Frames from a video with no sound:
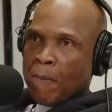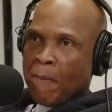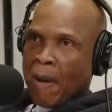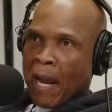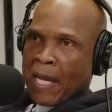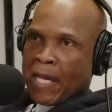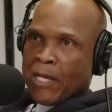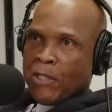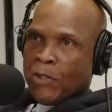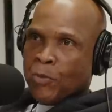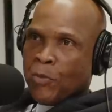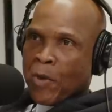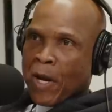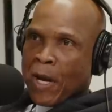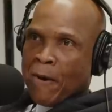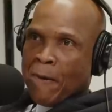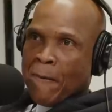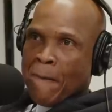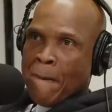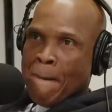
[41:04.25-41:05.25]
the mic as
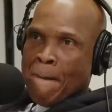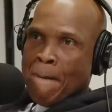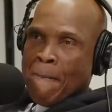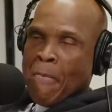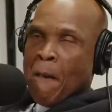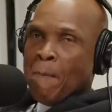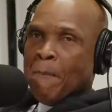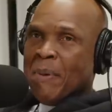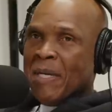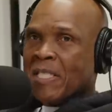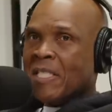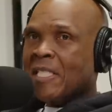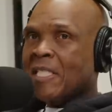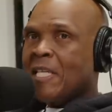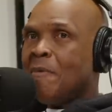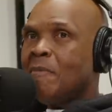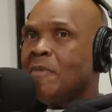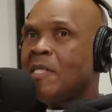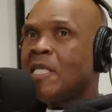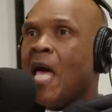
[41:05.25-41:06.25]
well. Yeah. But
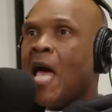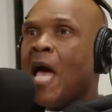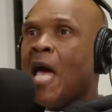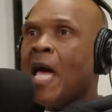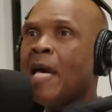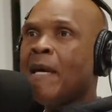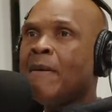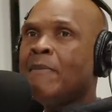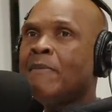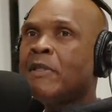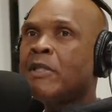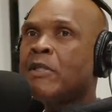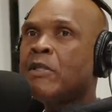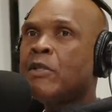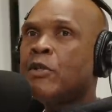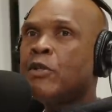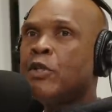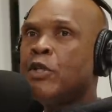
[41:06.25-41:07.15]
sometimes,